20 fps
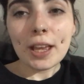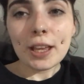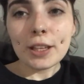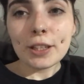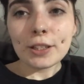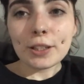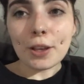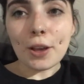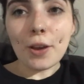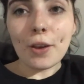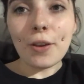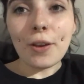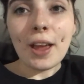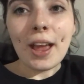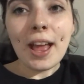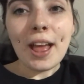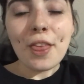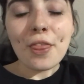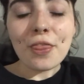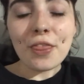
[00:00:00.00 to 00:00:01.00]
So
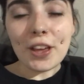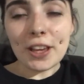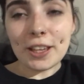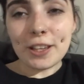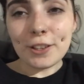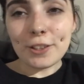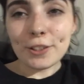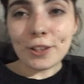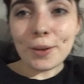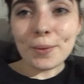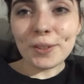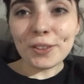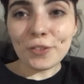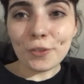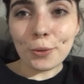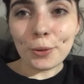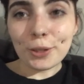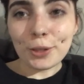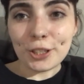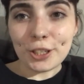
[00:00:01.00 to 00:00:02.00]
thank you so much
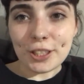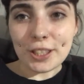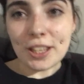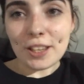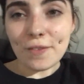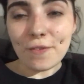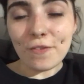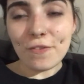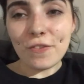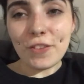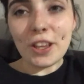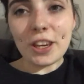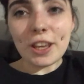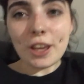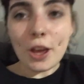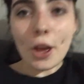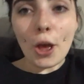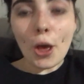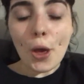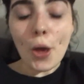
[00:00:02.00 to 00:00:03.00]
for watching this
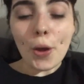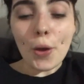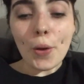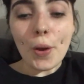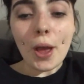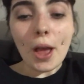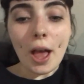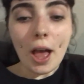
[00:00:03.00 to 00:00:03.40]
video.